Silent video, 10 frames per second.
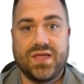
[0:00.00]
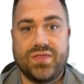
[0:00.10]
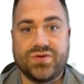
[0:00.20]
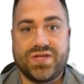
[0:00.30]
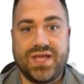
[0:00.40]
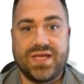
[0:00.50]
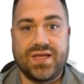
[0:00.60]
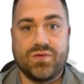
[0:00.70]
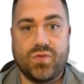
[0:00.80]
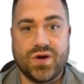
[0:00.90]
They're
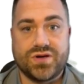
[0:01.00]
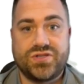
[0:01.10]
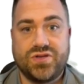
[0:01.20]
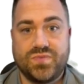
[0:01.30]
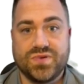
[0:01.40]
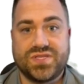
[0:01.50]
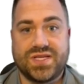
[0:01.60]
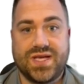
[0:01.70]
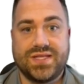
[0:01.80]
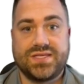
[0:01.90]
taking 1 or
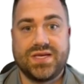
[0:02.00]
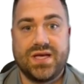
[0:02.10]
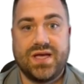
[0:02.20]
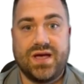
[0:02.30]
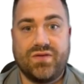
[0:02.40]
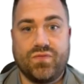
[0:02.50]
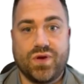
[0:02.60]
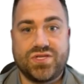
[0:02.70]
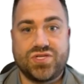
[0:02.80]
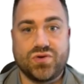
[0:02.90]
2% of
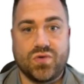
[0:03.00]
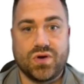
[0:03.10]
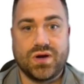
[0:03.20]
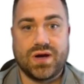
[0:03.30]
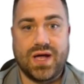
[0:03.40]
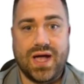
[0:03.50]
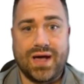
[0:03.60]
what your